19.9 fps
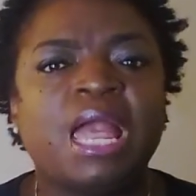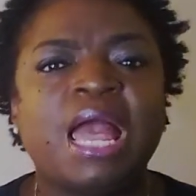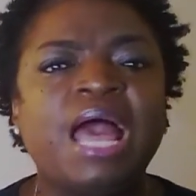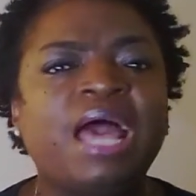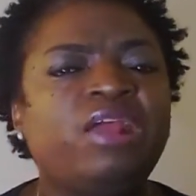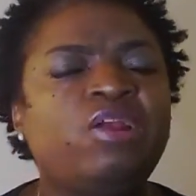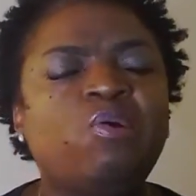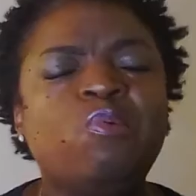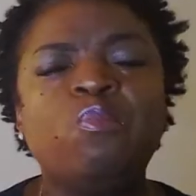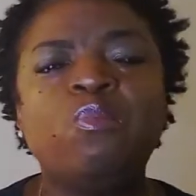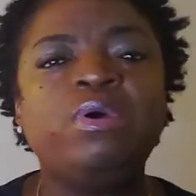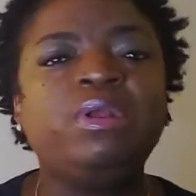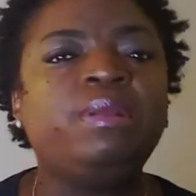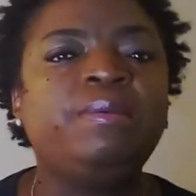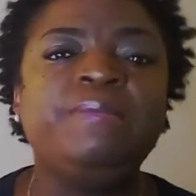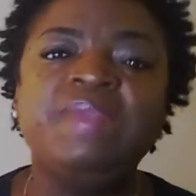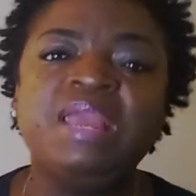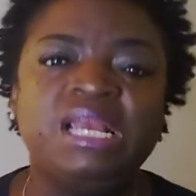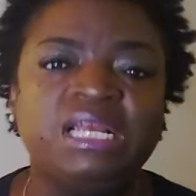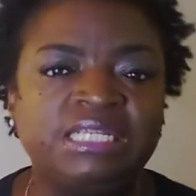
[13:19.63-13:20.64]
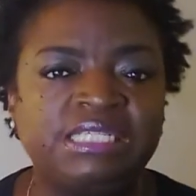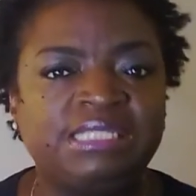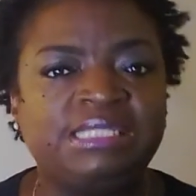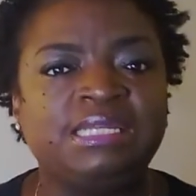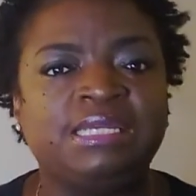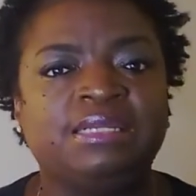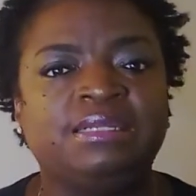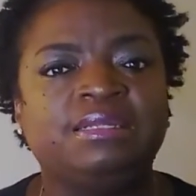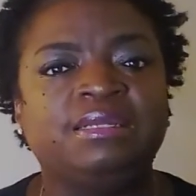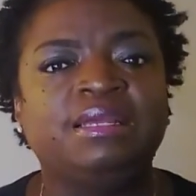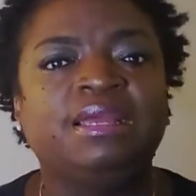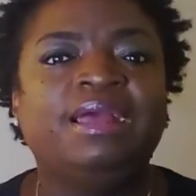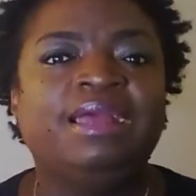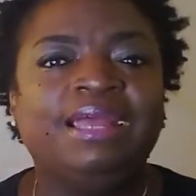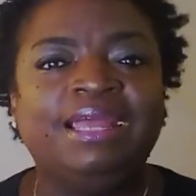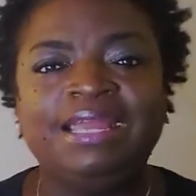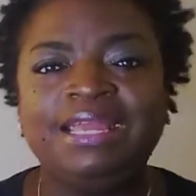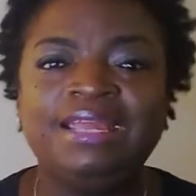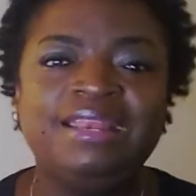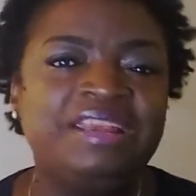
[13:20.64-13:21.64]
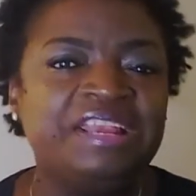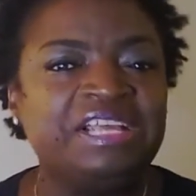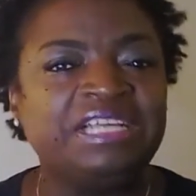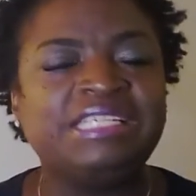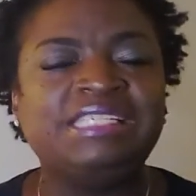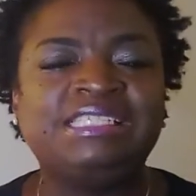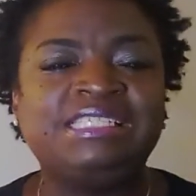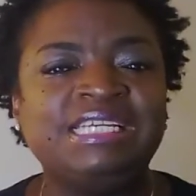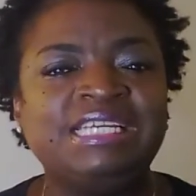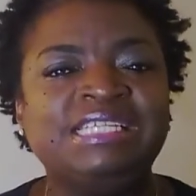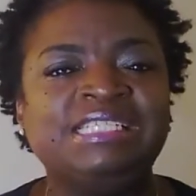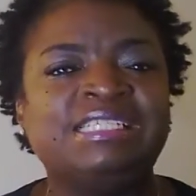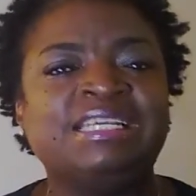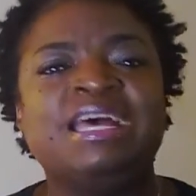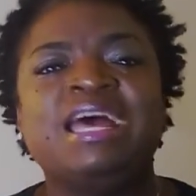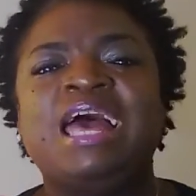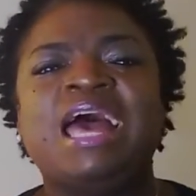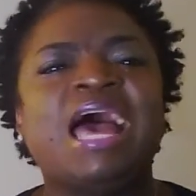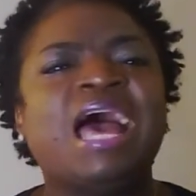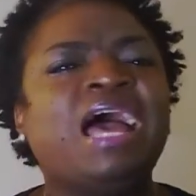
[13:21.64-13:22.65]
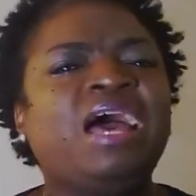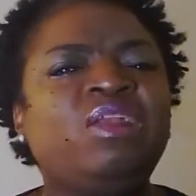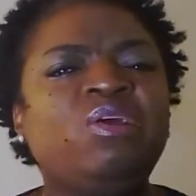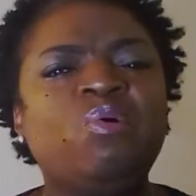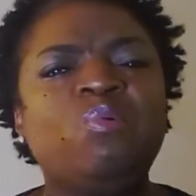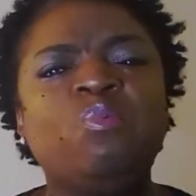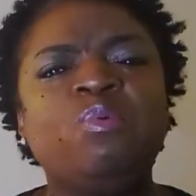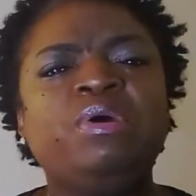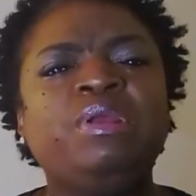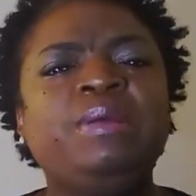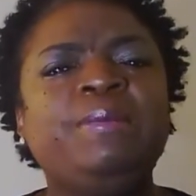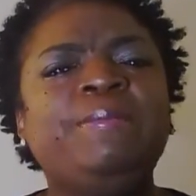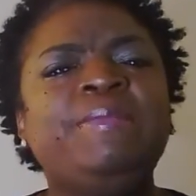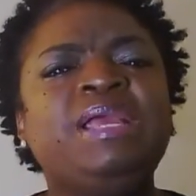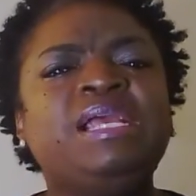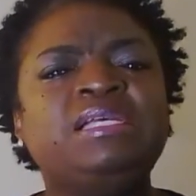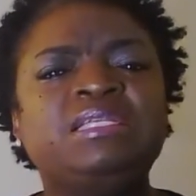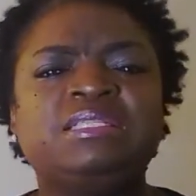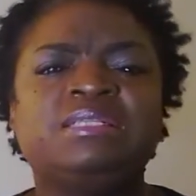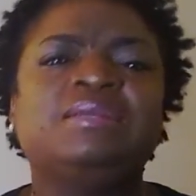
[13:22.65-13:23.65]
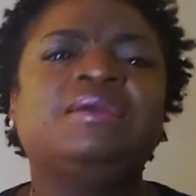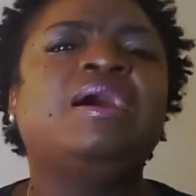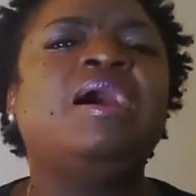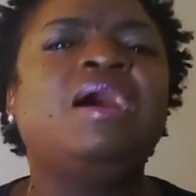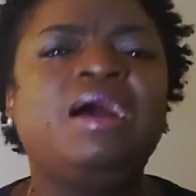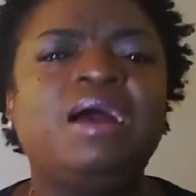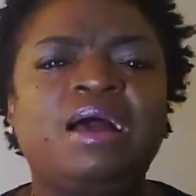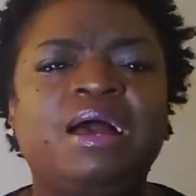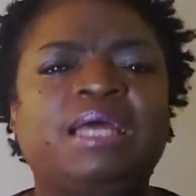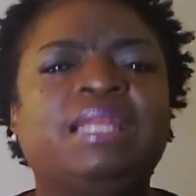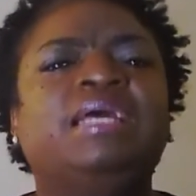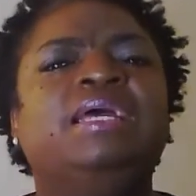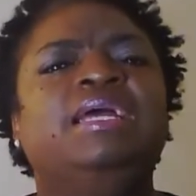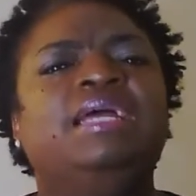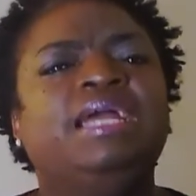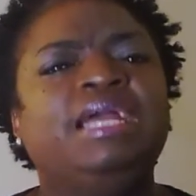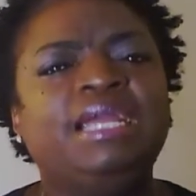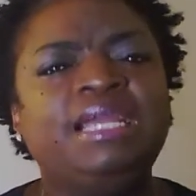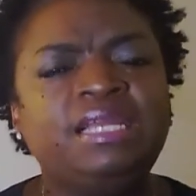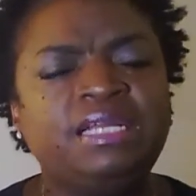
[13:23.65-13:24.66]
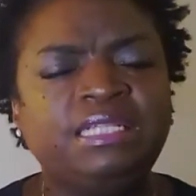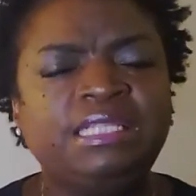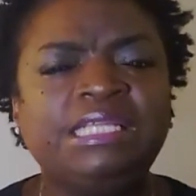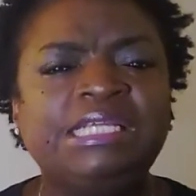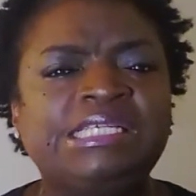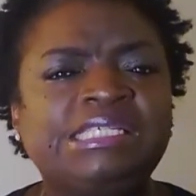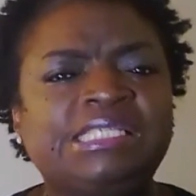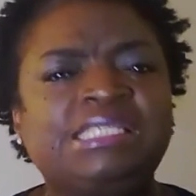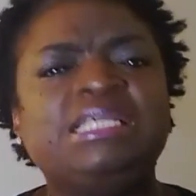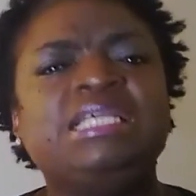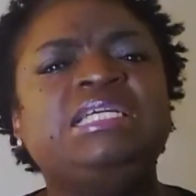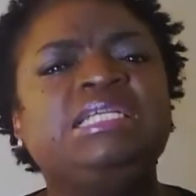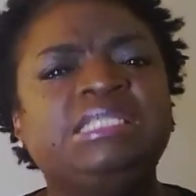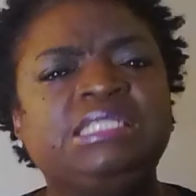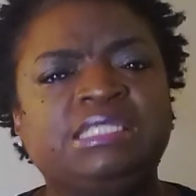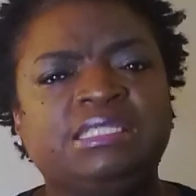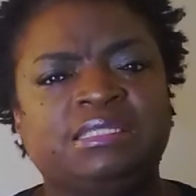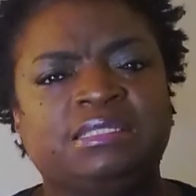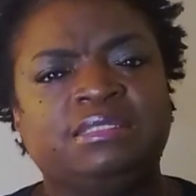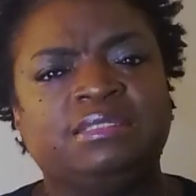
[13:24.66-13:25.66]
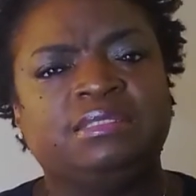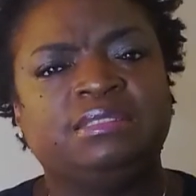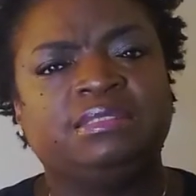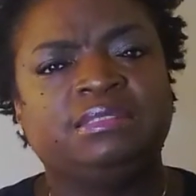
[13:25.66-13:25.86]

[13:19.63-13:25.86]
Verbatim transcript: I don't want to miss it in this season. I don't want to miss God in this season.